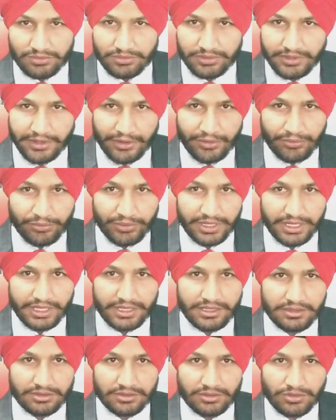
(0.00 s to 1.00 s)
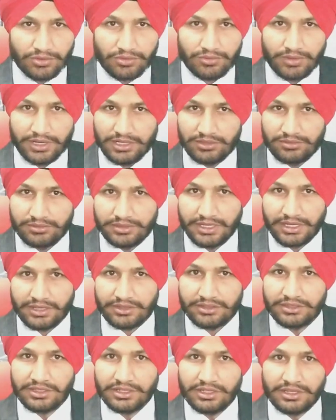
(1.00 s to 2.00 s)
we are reading or while we
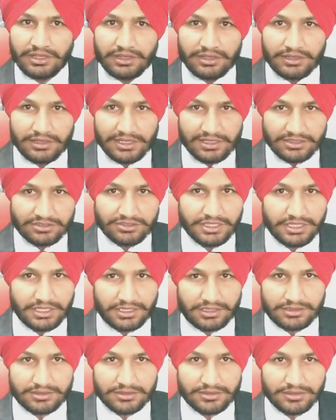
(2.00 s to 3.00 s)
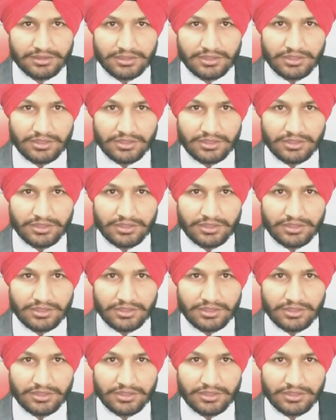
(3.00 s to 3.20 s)
are listening.